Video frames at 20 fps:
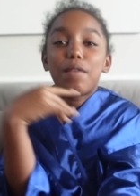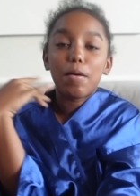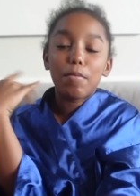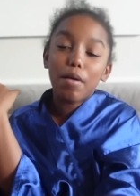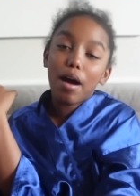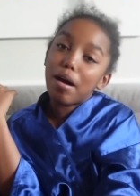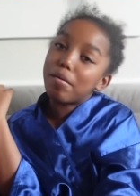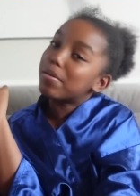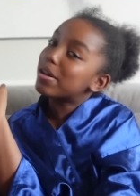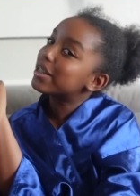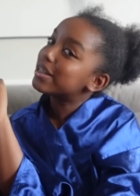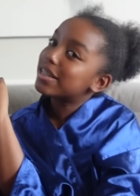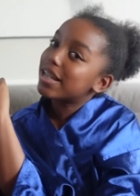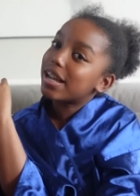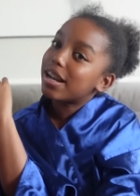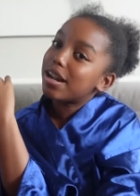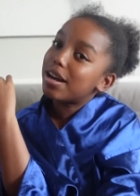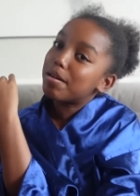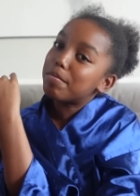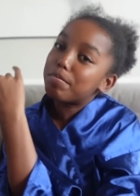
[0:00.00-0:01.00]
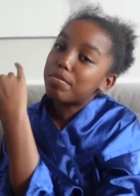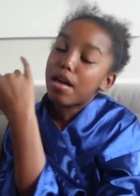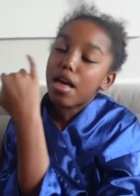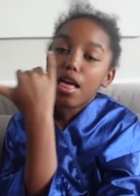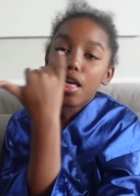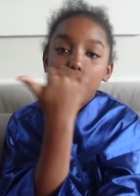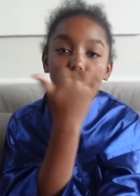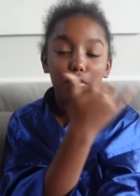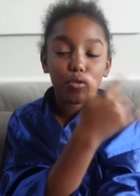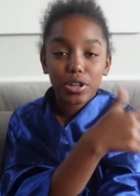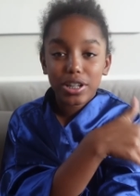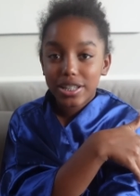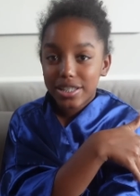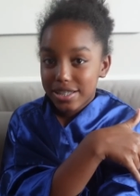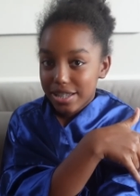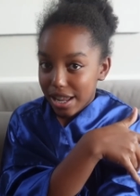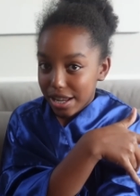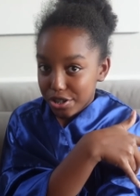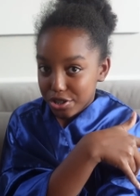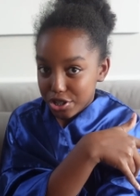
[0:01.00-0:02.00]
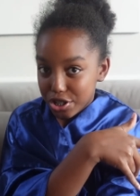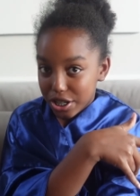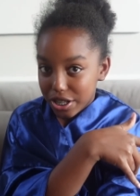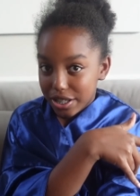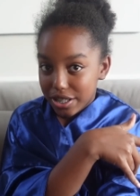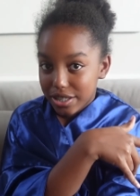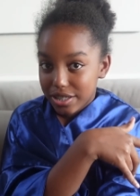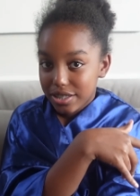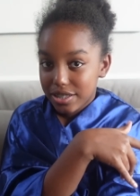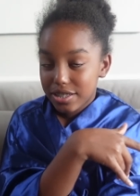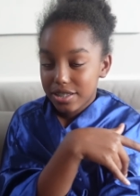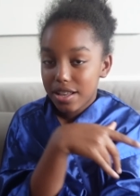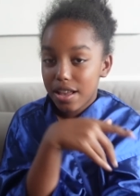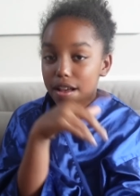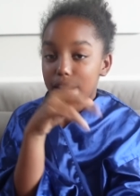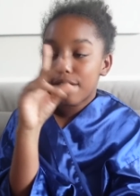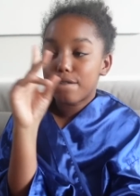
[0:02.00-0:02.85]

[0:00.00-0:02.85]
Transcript: My mom has set up three stations